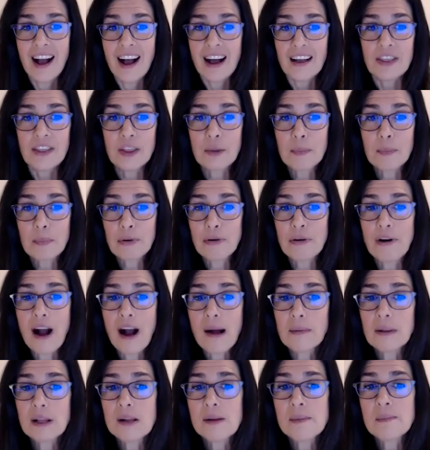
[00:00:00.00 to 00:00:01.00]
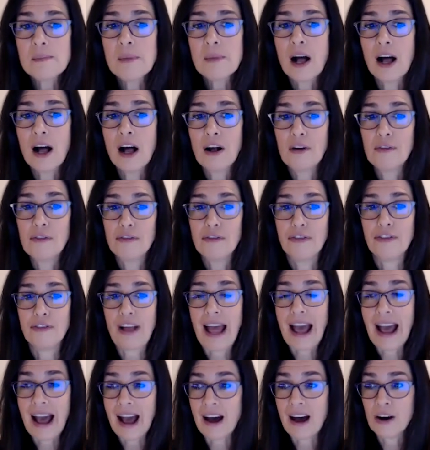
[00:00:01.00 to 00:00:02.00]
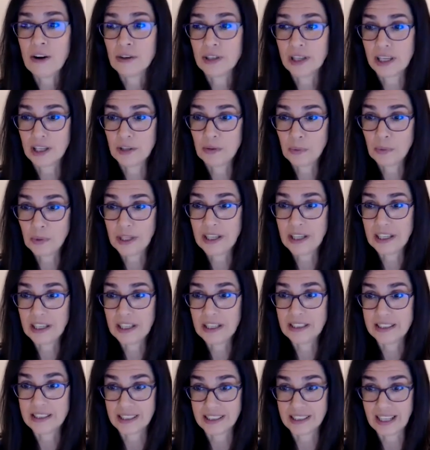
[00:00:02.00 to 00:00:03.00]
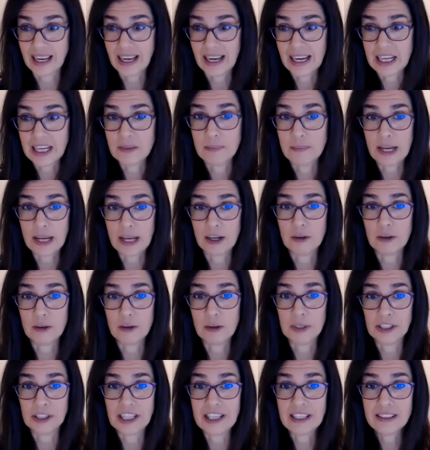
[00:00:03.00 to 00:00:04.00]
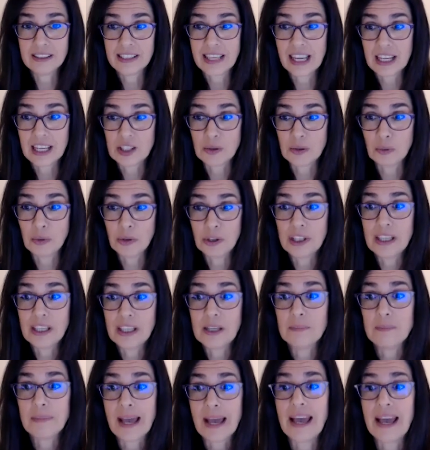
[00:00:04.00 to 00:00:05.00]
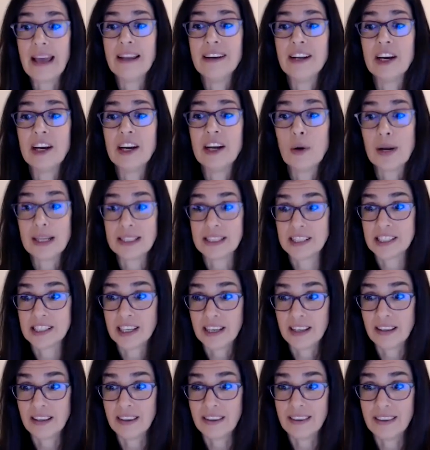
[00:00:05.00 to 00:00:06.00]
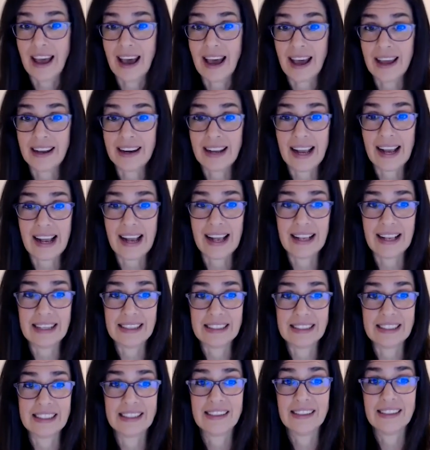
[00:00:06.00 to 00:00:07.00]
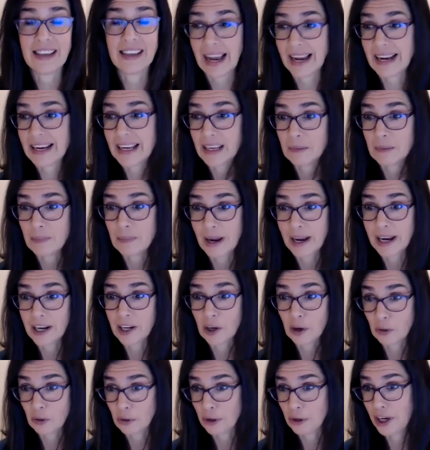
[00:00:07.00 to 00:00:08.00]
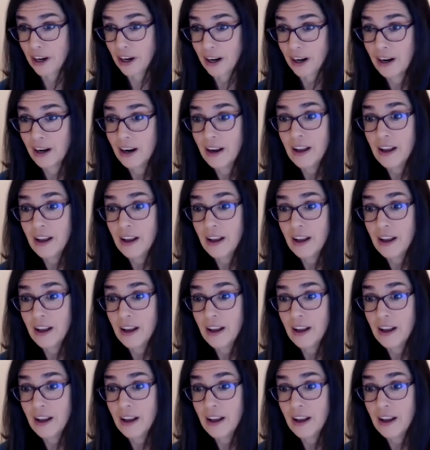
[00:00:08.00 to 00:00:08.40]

the problem of how can we design better buildings has really been a question that has guided my career.